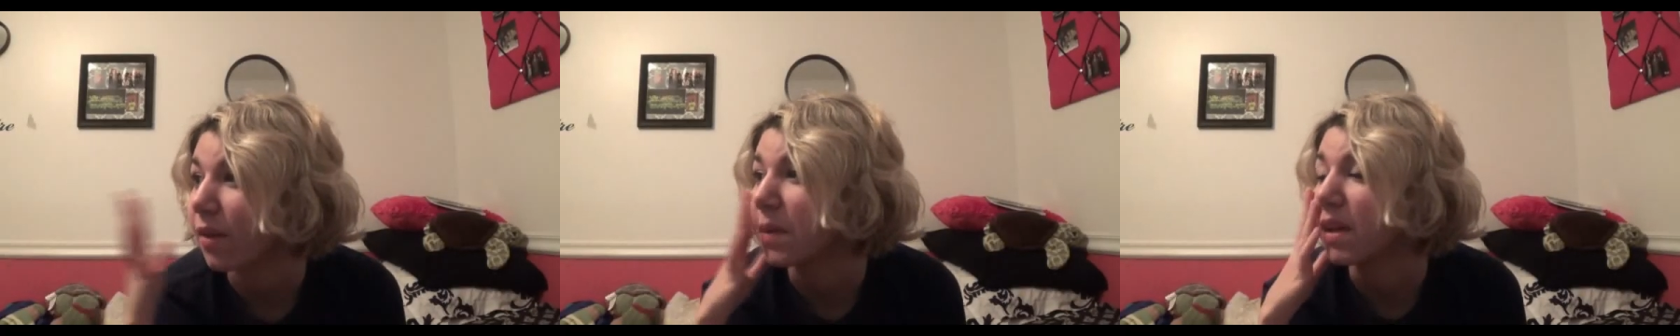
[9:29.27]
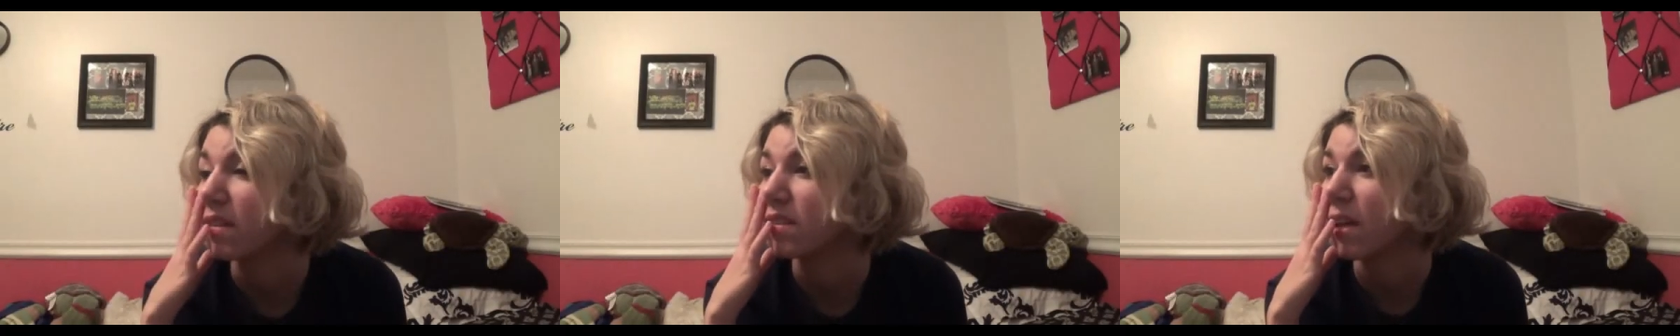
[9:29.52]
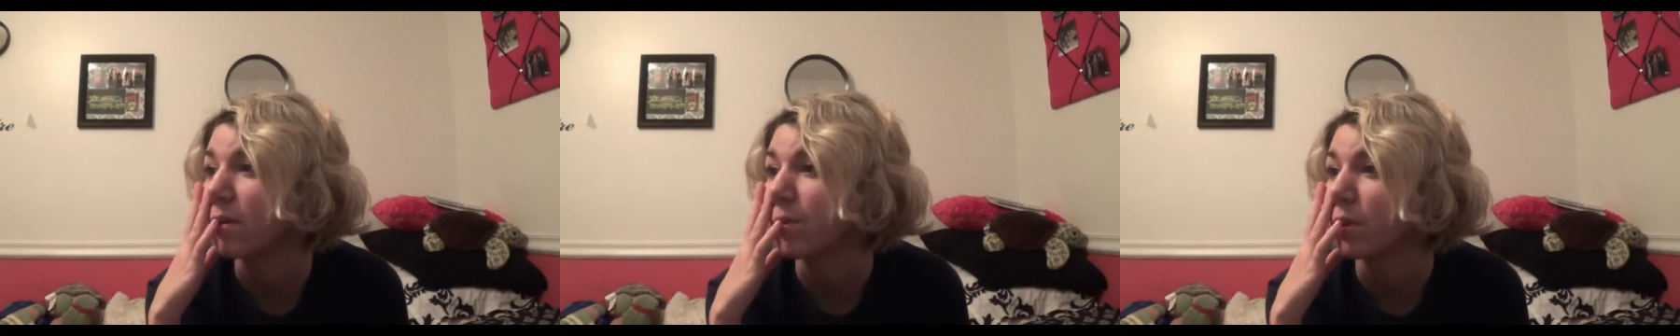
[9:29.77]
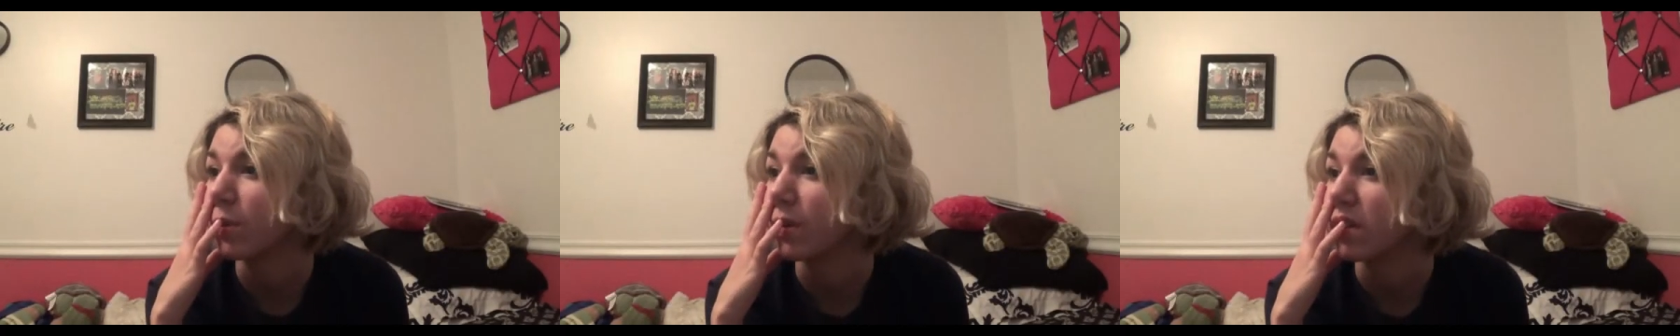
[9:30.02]
I mean, it's
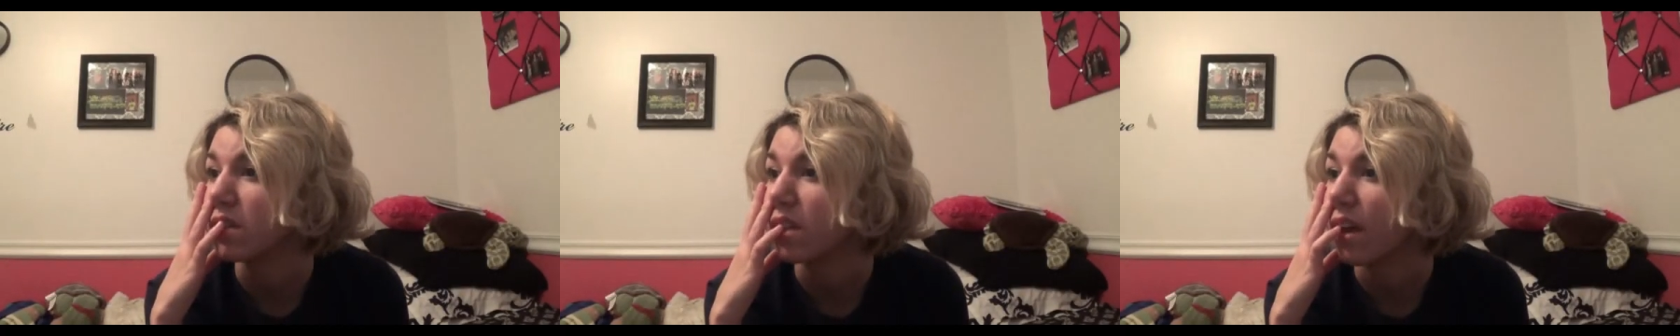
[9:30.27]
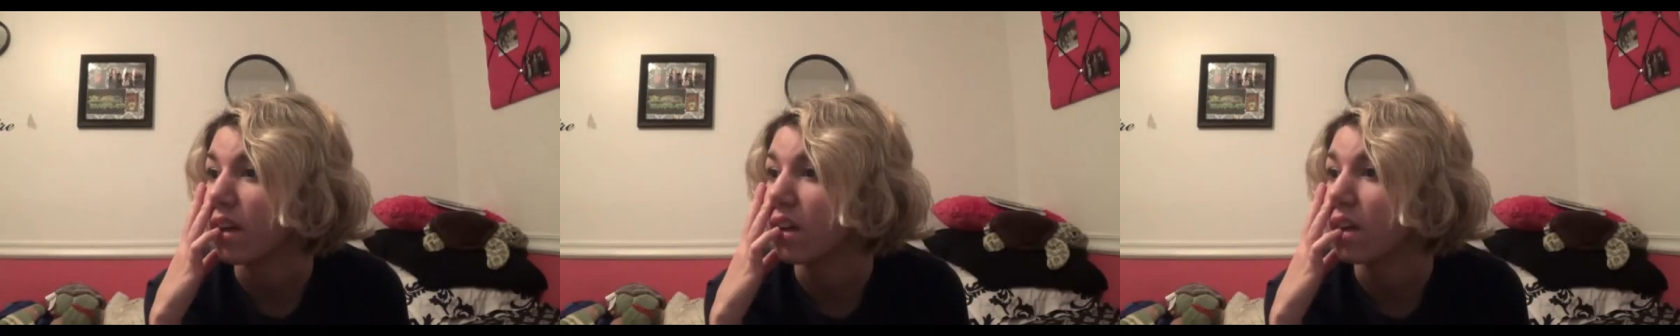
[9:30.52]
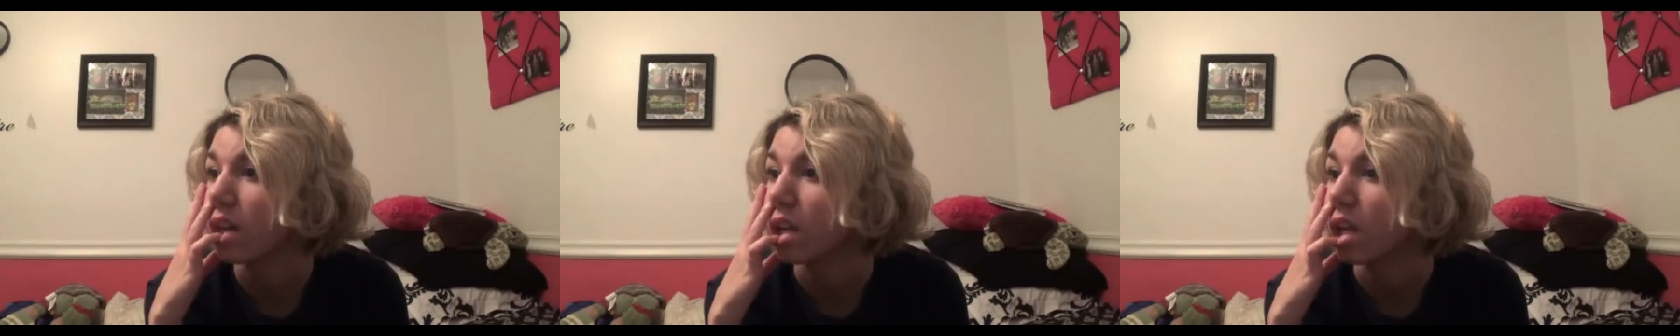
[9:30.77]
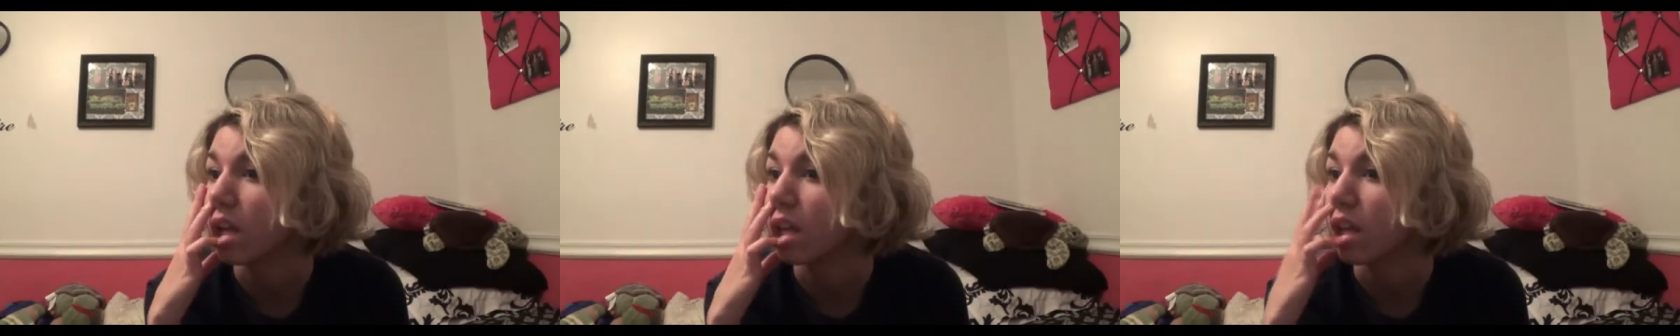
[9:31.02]
April 22nd,
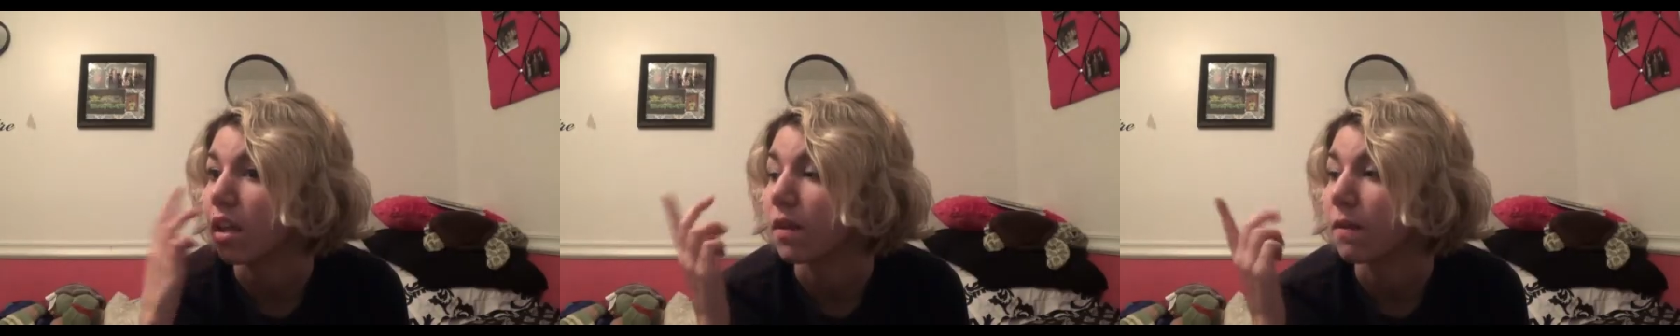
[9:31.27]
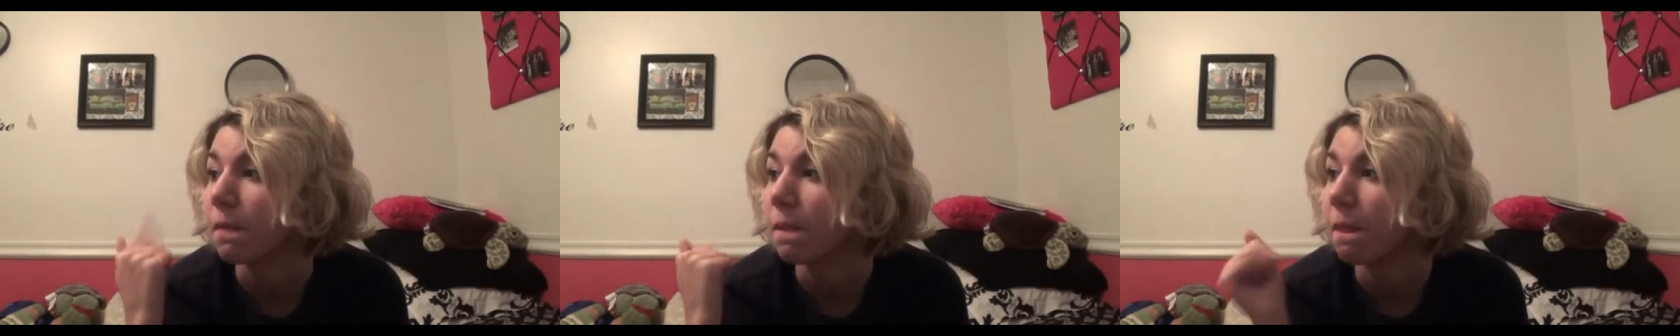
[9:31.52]
and then